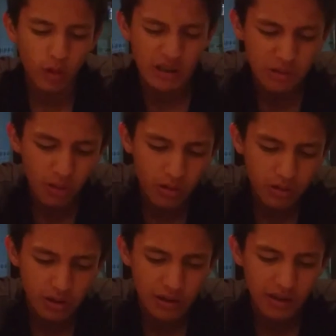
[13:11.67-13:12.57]

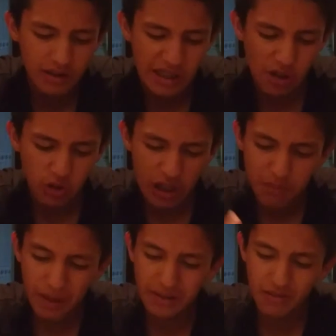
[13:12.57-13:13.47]
results in the
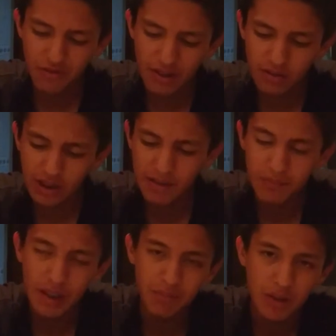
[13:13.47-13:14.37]
genotype and the
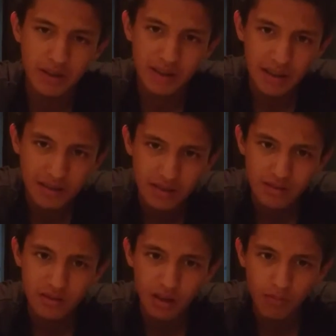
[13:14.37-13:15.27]
phenotype, the percents
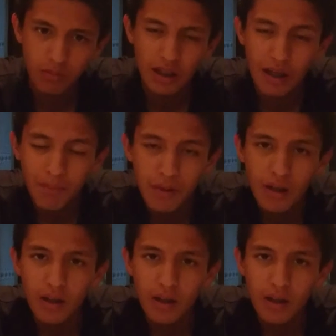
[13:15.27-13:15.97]
summed up